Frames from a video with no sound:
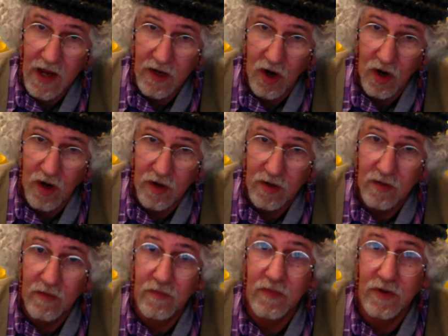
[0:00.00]
fine
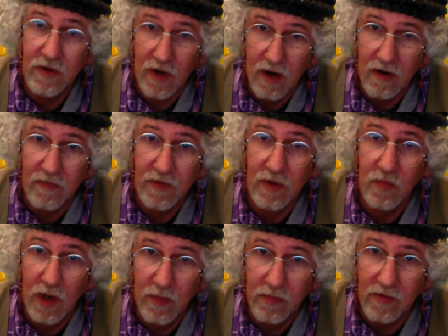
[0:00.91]
art
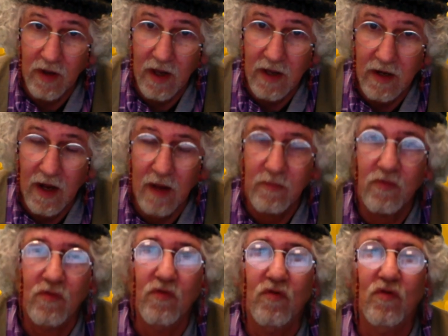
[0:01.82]
photography website.
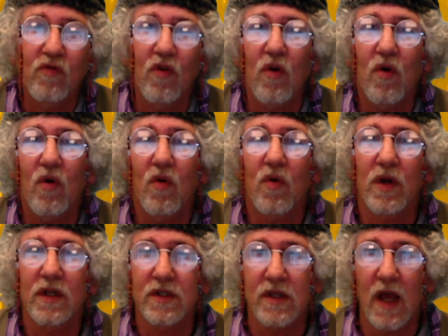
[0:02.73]
I'm
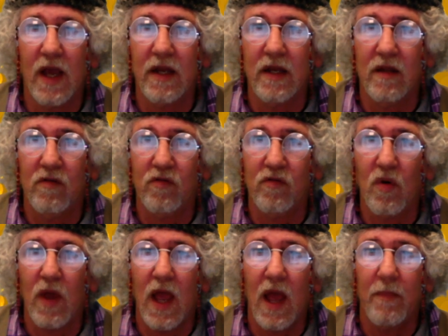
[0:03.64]
so excited and
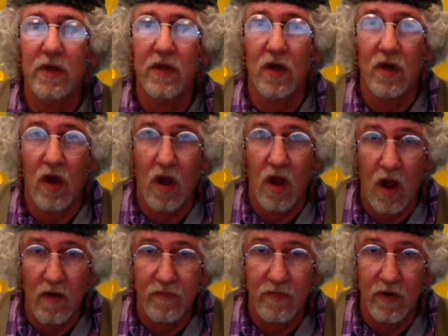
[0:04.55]
so happy to
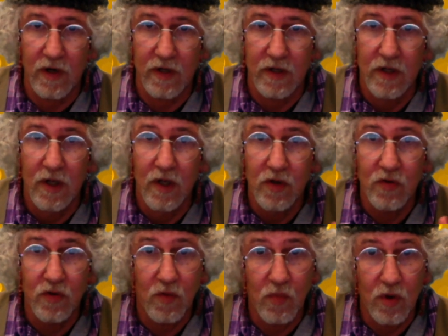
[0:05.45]
offer it
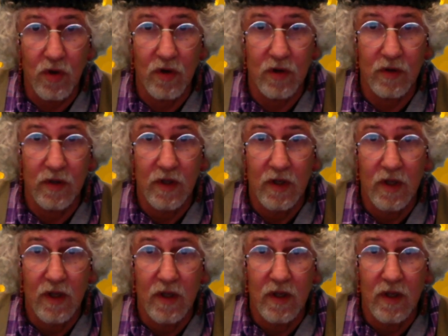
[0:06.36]
to the world.